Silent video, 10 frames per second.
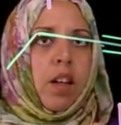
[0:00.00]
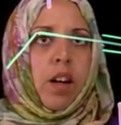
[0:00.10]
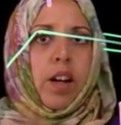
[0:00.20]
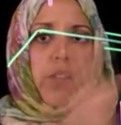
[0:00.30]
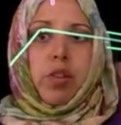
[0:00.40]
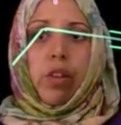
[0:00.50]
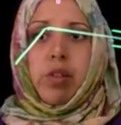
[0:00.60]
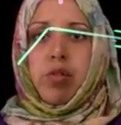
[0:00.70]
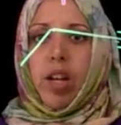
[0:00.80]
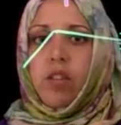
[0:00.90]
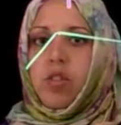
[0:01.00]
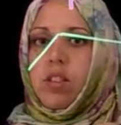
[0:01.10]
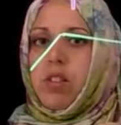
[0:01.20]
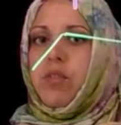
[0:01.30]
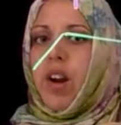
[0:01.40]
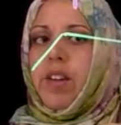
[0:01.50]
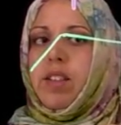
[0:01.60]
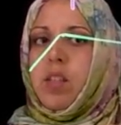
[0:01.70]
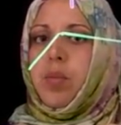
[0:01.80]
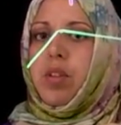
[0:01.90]
All right, so those reagents are very
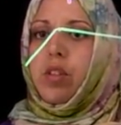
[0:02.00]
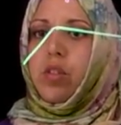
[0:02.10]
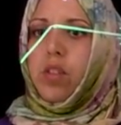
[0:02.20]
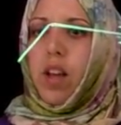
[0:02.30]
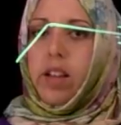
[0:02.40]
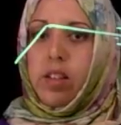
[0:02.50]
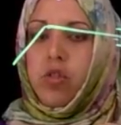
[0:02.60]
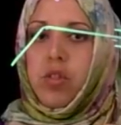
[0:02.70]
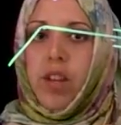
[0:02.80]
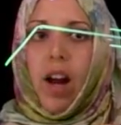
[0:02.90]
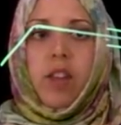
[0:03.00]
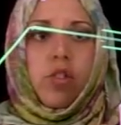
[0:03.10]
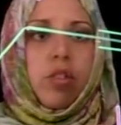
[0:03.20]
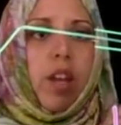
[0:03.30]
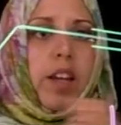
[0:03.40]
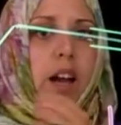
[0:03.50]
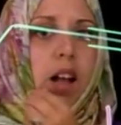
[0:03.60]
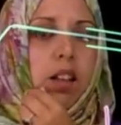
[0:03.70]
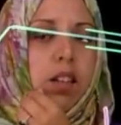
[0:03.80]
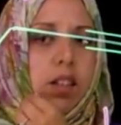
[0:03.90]
similar to addition reaction to an
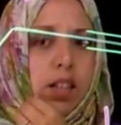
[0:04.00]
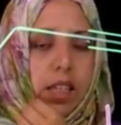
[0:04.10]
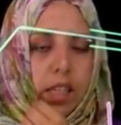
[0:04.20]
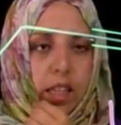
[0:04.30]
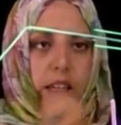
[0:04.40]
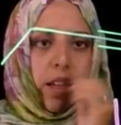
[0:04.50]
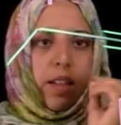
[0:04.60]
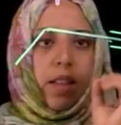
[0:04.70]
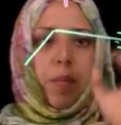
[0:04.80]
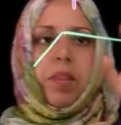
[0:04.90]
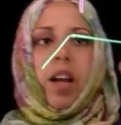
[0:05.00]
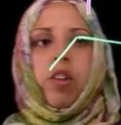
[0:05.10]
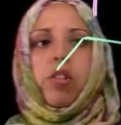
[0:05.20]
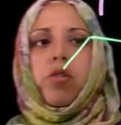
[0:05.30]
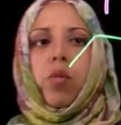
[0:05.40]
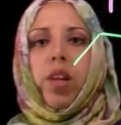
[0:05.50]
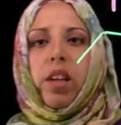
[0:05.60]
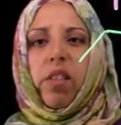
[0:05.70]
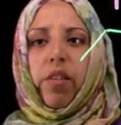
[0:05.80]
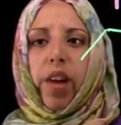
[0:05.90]
alkene keen, except that you're
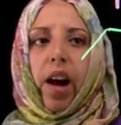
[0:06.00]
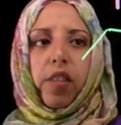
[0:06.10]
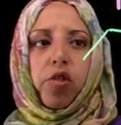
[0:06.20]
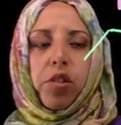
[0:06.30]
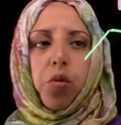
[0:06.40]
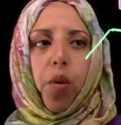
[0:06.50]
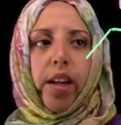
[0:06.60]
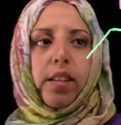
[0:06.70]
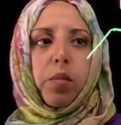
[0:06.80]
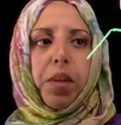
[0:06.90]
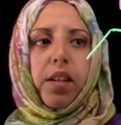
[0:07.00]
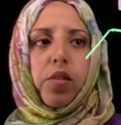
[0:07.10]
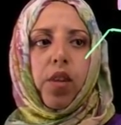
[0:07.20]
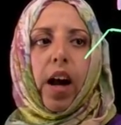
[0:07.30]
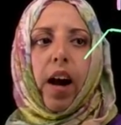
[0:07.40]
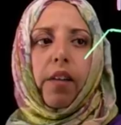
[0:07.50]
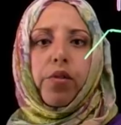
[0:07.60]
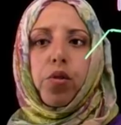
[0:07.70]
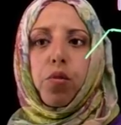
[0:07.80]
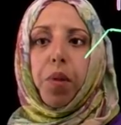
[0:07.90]
doing the reaction twice because you have
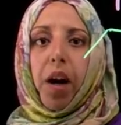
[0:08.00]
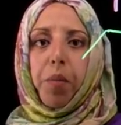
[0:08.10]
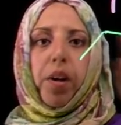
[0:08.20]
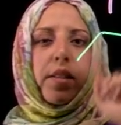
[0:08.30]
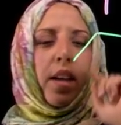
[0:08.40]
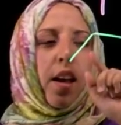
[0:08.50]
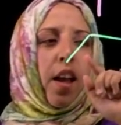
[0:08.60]
two pi bonds.